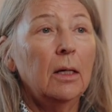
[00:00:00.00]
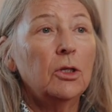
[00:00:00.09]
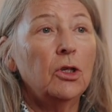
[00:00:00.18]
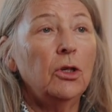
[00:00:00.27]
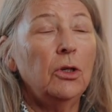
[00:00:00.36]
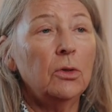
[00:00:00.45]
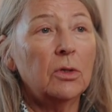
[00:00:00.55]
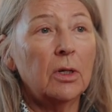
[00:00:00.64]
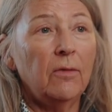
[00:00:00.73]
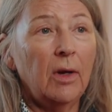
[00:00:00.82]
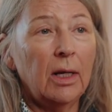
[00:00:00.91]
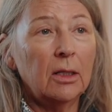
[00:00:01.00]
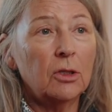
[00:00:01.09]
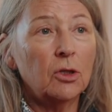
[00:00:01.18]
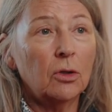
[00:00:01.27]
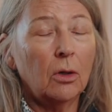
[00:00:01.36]
to use
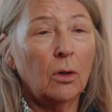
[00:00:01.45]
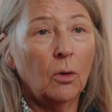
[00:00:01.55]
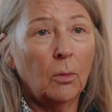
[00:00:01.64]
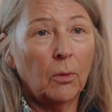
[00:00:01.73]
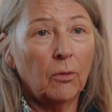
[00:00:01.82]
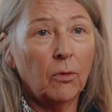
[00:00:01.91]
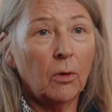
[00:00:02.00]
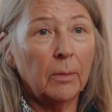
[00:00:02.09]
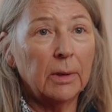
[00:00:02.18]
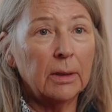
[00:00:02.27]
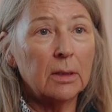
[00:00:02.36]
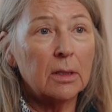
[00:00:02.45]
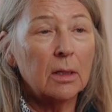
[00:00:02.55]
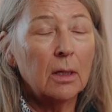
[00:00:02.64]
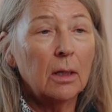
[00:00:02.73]
Advantage Home Performance.